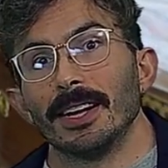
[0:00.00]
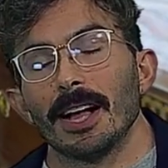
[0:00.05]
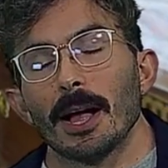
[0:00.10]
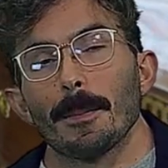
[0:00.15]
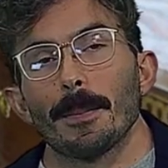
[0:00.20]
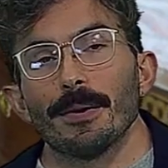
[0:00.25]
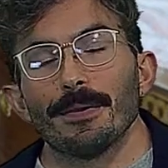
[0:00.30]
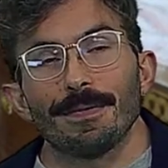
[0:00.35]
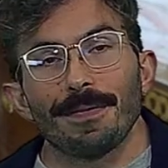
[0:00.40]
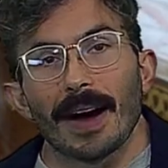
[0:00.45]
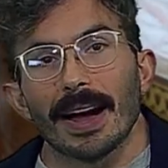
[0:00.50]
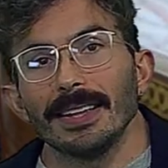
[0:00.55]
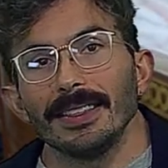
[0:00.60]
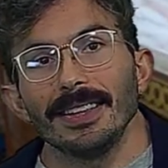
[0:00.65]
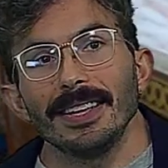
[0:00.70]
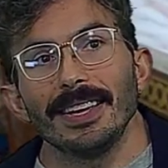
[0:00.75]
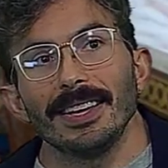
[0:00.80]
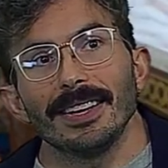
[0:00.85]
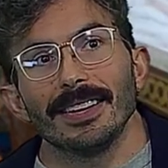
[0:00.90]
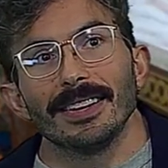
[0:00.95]
But
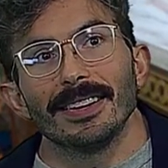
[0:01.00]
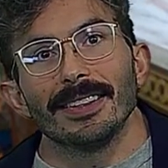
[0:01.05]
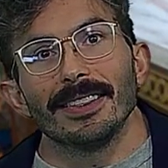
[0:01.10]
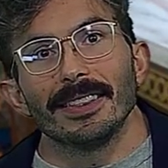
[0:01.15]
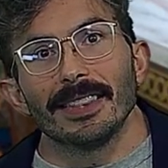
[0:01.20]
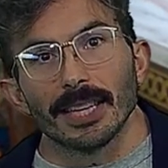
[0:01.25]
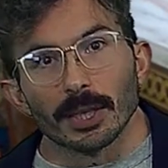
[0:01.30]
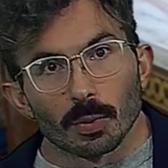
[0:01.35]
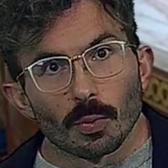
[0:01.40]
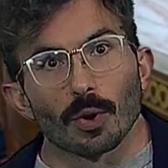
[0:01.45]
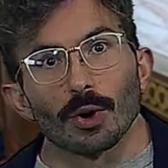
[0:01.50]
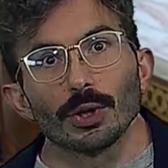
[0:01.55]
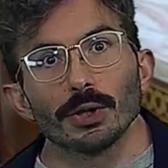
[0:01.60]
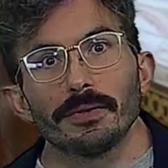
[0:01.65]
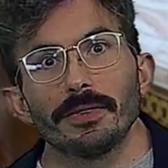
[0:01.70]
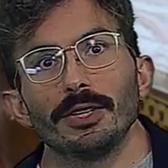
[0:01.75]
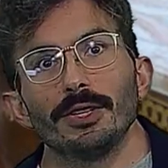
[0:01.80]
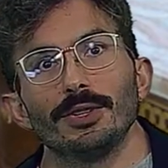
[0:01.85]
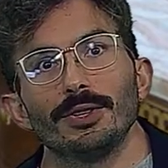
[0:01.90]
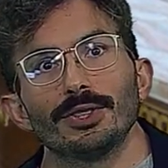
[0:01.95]
finally, this world of
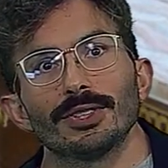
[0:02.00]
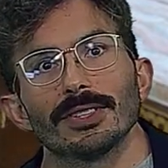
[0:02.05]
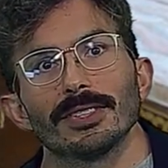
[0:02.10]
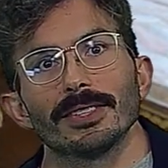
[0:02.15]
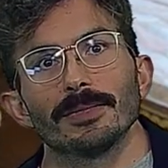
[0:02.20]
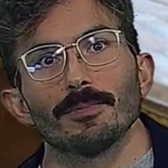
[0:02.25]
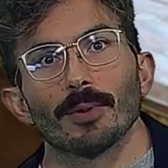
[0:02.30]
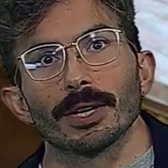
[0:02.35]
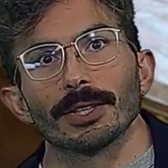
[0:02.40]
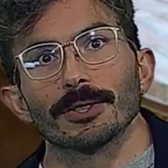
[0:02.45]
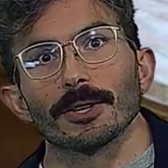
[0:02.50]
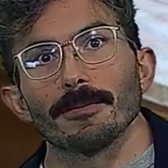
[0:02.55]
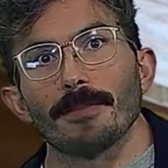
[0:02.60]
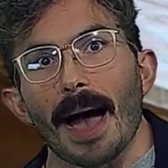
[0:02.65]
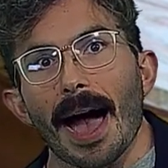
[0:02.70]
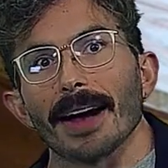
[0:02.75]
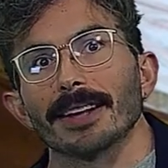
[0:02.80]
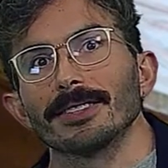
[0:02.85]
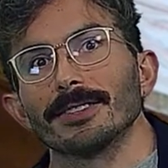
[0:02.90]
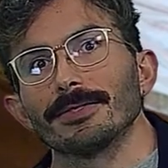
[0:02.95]
illusions brings her
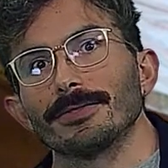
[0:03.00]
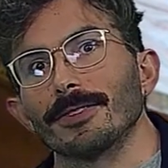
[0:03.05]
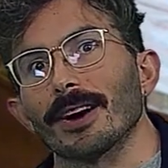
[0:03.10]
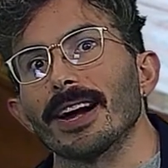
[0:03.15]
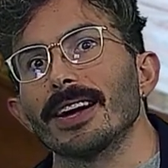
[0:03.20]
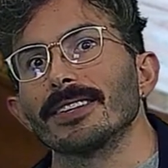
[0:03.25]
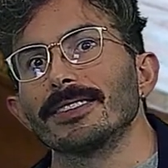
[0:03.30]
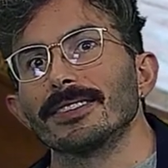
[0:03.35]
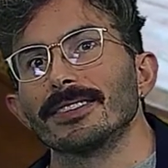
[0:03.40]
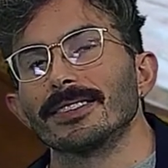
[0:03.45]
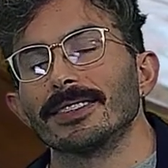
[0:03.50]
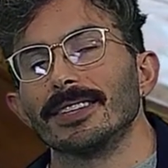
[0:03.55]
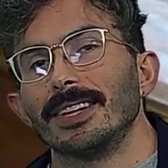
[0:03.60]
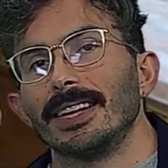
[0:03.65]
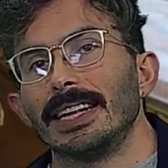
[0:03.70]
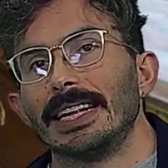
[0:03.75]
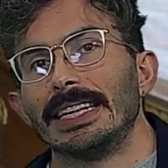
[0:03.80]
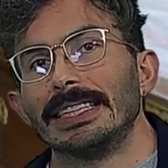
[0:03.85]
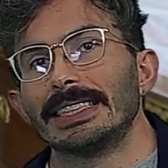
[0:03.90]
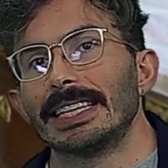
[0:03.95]
back to France,
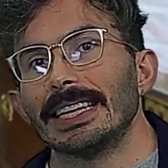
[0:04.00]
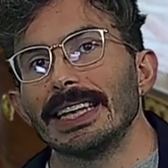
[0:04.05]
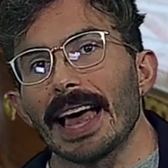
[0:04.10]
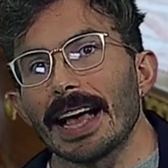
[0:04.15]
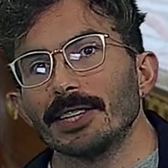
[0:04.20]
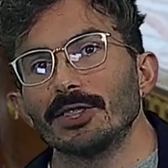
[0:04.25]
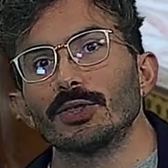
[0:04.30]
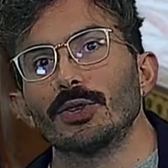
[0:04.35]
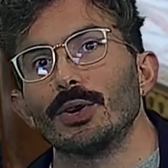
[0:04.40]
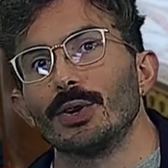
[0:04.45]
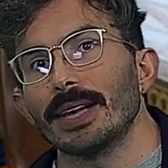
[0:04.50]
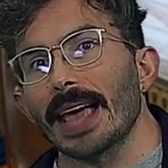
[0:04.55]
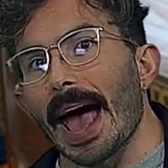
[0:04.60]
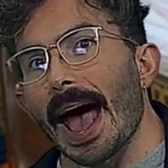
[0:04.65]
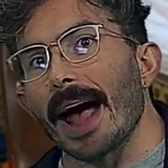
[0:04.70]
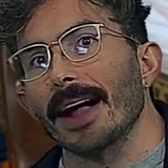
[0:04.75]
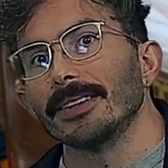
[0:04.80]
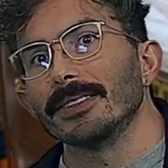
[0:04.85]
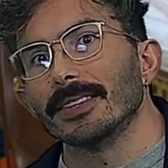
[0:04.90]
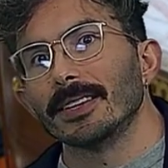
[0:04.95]
to Lascaux
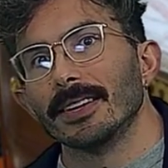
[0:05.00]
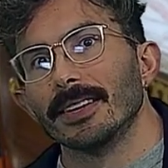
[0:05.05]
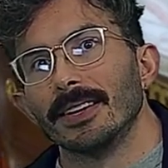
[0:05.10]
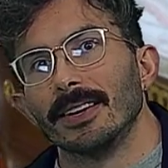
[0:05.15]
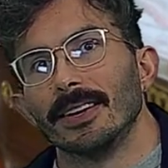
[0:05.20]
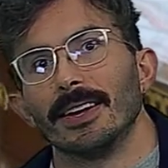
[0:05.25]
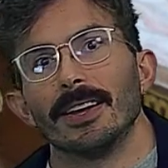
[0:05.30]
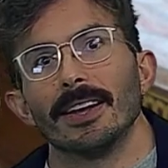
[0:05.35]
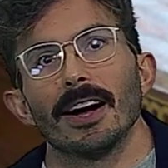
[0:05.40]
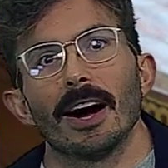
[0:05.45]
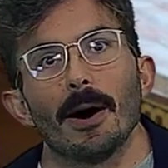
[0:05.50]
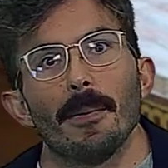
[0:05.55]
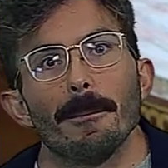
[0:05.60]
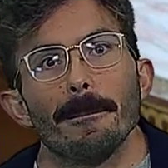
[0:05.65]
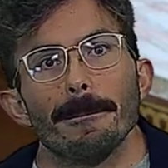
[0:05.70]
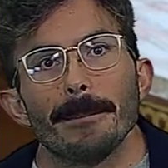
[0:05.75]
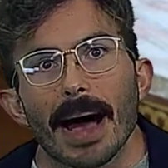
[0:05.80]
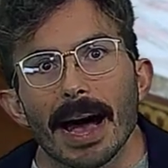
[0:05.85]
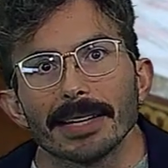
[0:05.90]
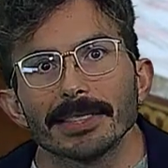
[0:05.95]
4, a
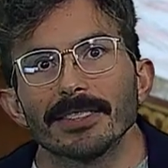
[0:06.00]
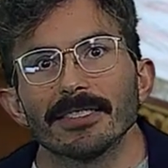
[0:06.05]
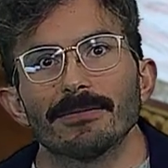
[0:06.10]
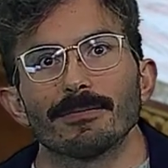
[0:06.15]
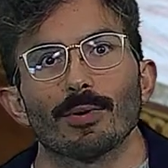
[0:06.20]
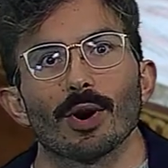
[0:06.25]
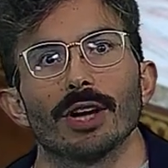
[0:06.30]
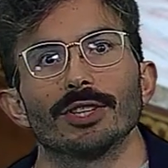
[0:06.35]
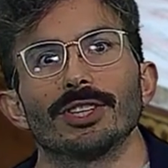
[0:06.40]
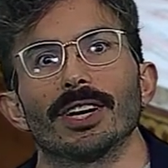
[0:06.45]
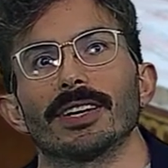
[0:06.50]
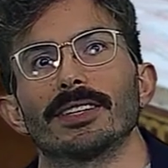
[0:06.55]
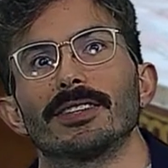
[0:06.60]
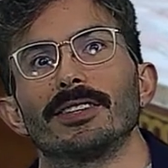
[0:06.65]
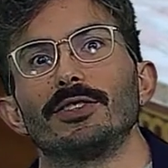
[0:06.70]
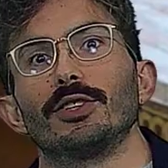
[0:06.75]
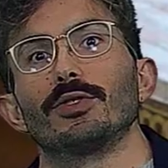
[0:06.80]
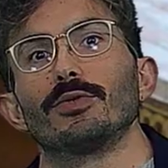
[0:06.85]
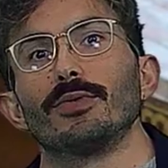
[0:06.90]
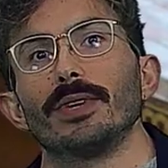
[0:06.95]
massive project
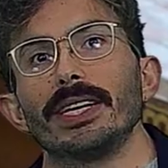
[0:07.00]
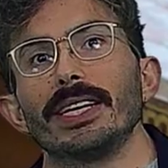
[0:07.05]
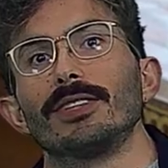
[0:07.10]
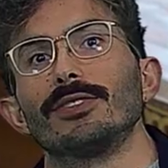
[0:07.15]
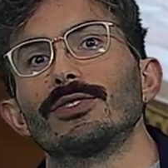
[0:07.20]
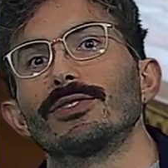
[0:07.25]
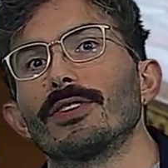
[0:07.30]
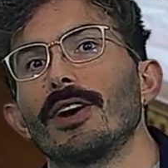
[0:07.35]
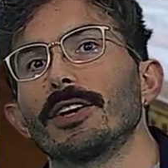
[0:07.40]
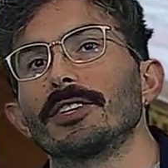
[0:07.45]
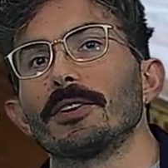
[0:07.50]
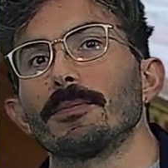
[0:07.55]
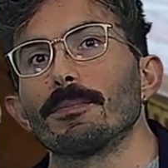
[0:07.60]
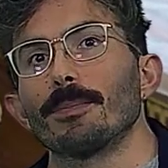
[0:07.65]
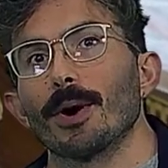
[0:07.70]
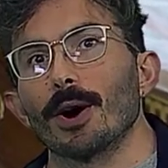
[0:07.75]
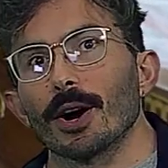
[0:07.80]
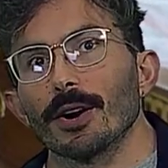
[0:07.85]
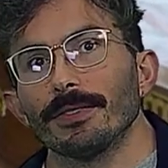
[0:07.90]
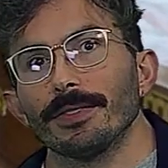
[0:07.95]
to reconstruct a
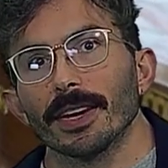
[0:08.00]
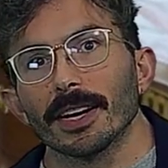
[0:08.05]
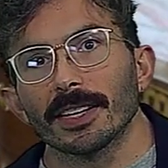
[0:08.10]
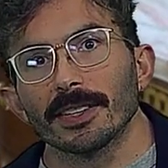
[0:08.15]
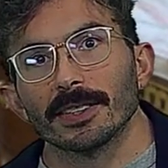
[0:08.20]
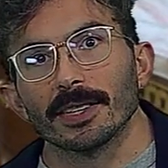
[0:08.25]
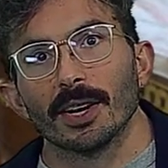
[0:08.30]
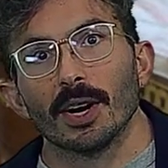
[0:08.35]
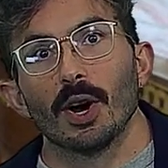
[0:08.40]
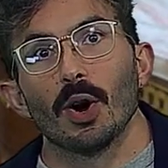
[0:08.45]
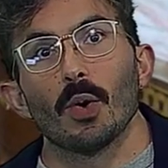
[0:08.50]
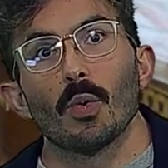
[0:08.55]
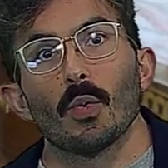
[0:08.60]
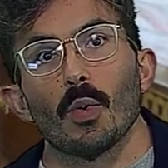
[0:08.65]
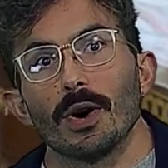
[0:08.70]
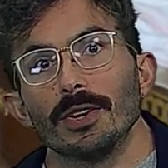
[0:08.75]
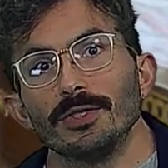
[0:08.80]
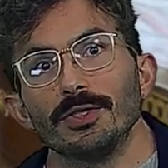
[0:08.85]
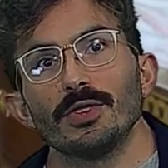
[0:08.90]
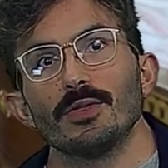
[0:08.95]
perfect
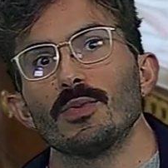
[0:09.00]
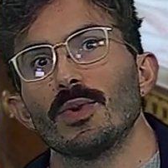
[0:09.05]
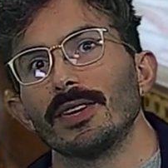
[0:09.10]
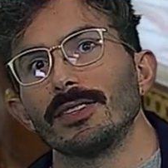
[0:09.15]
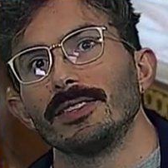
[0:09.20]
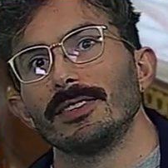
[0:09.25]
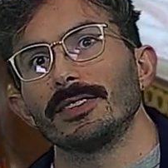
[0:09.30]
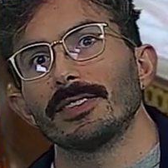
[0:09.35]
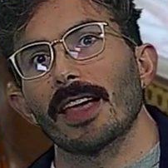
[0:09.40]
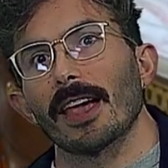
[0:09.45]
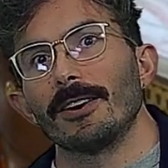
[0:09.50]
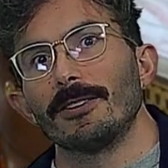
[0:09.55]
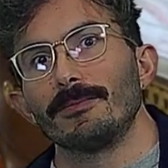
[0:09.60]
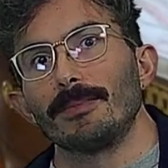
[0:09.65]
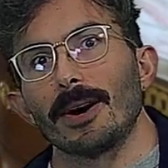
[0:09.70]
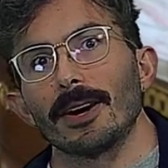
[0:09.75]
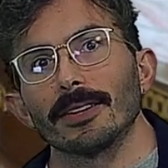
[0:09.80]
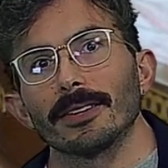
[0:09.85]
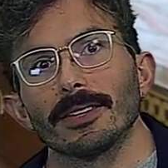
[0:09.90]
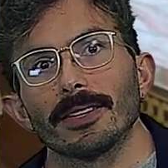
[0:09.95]
one-to-one scale
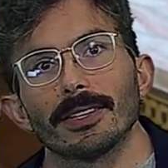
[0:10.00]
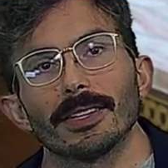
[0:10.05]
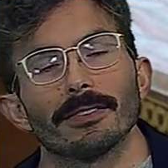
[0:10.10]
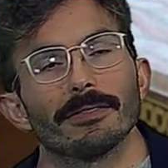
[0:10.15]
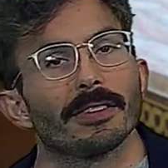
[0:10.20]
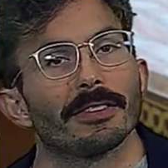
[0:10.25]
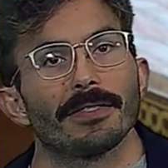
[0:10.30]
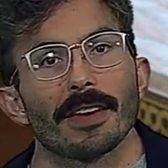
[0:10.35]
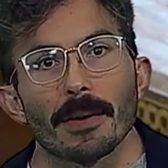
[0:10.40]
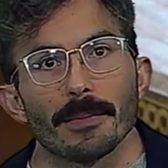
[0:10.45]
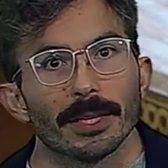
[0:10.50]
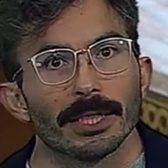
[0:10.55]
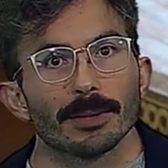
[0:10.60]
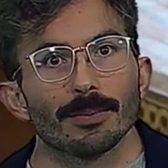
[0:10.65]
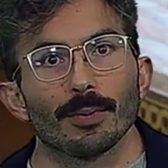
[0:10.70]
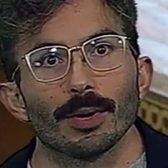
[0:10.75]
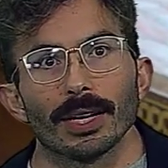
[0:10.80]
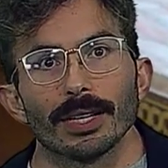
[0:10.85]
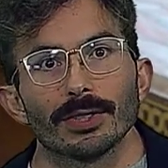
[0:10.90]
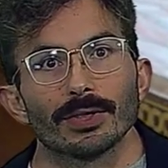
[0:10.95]
model of the famous
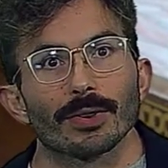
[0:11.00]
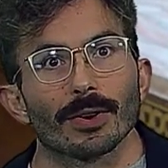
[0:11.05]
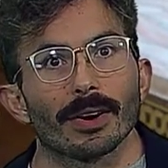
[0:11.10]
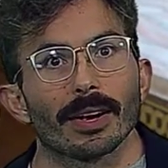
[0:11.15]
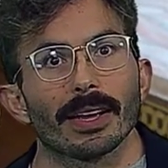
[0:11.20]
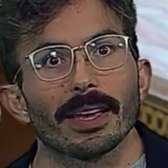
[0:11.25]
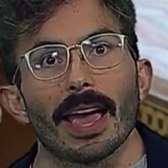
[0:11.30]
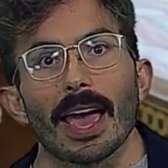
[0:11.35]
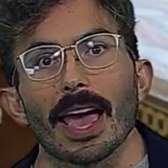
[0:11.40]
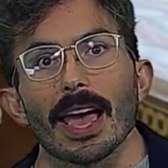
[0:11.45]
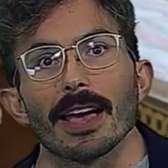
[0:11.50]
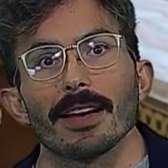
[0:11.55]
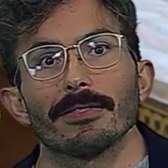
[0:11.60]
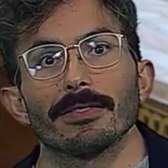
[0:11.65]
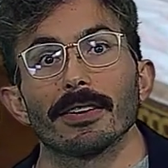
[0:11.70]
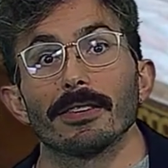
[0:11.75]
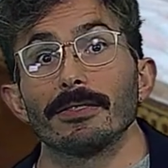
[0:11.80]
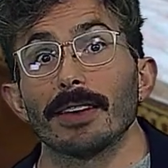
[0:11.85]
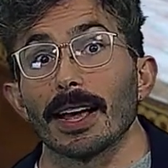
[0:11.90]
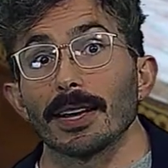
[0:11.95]
prehistoric cave
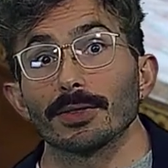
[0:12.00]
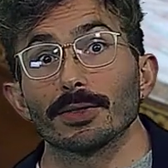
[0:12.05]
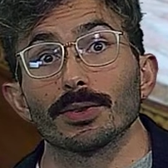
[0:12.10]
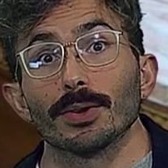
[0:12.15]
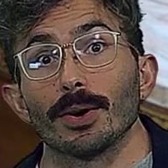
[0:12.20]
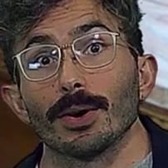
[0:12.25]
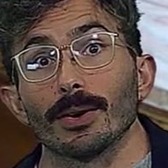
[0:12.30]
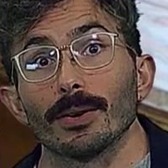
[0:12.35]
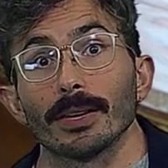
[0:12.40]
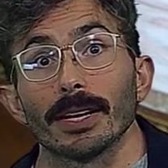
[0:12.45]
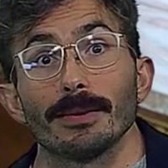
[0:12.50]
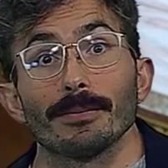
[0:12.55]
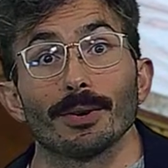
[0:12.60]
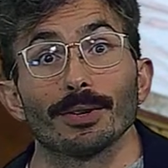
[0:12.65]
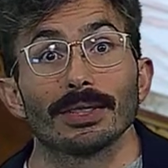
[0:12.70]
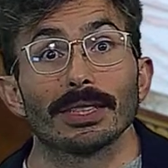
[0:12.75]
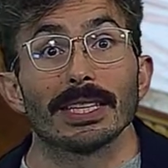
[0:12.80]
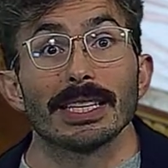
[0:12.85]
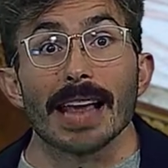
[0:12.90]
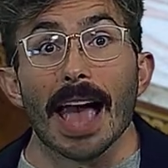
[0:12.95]
of Lascaux in
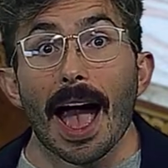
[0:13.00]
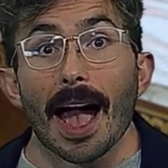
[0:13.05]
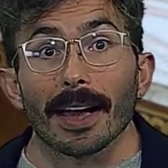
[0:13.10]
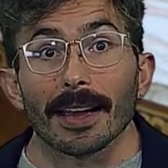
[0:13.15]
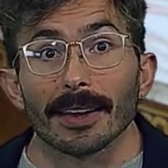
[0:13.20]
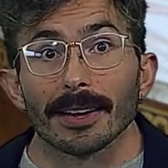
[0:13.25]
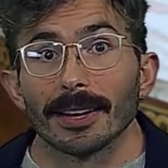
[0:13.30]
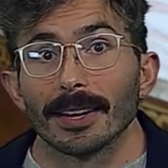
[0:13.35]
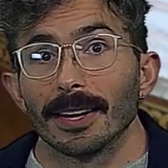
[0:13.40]
Montignac,